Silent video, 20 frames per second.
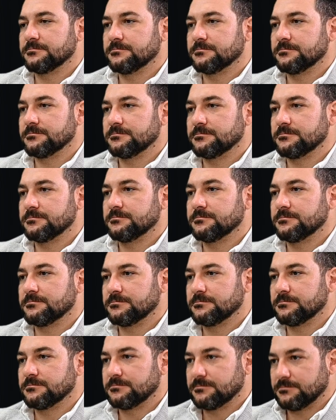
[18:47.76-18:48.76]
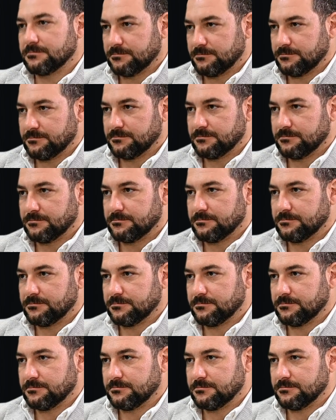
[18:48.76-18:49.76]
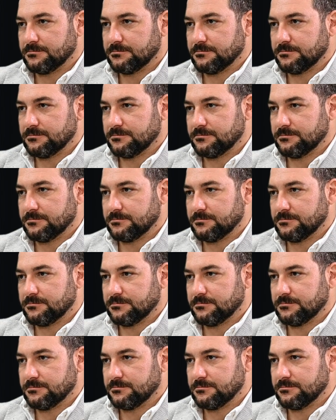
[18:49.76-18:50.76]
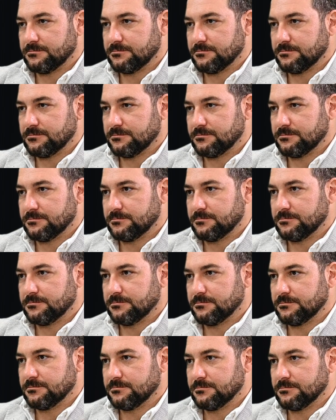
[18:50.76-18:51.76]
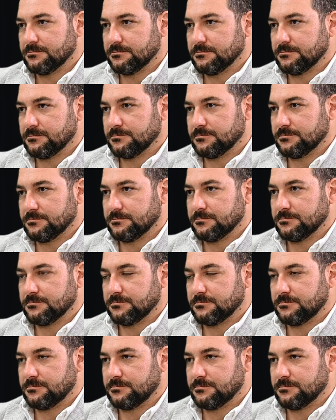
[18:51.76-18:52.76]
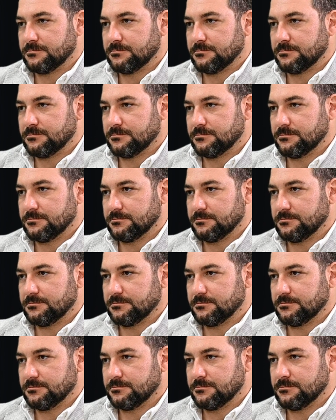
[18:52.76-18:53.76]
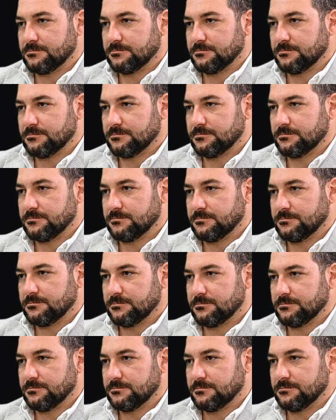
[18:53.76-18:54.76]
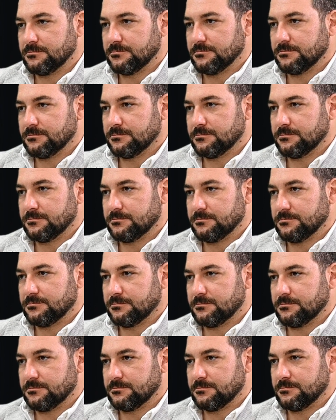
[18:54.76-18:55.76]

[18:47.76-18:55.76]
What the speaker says: [no speech]